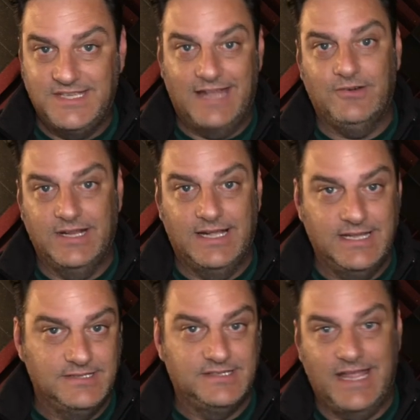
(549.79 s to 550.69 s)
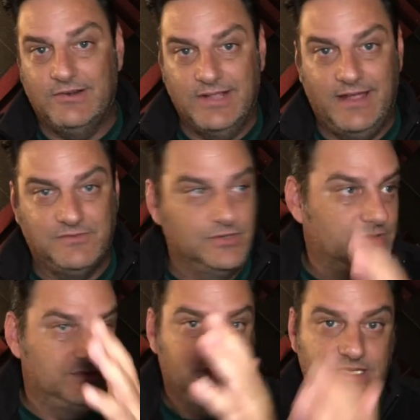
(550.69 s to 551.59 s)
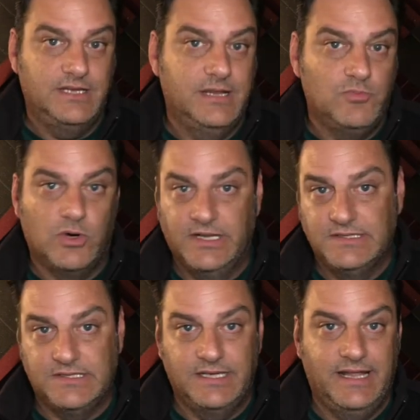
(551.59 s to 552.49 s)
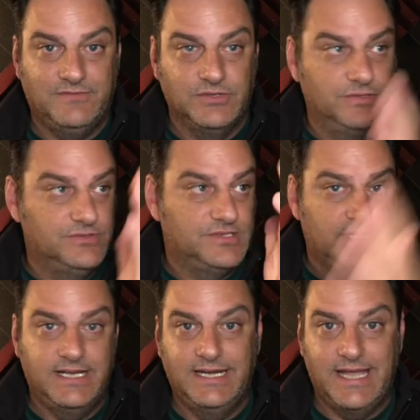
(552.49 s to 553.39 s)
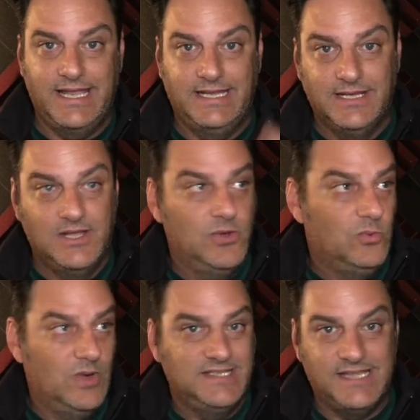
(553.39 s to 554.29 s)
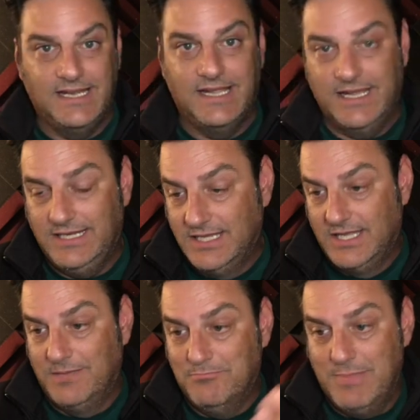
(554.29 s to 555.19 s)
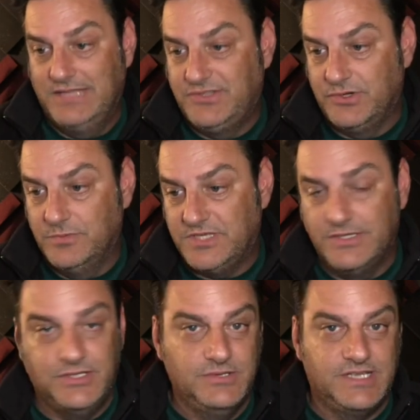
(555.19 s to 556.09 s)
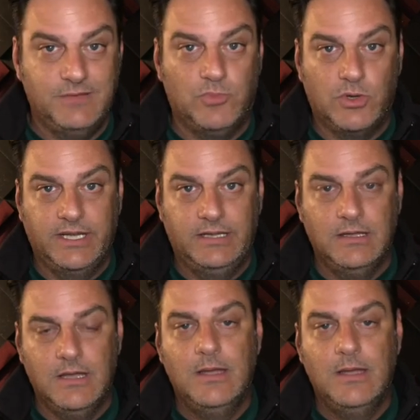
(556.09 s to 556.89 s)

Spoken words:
Saturday night, Saturday afternoon, Sunday morning, Sunday afternoon, Sunday night, Wednesday night, men's groups on Tuesday morning.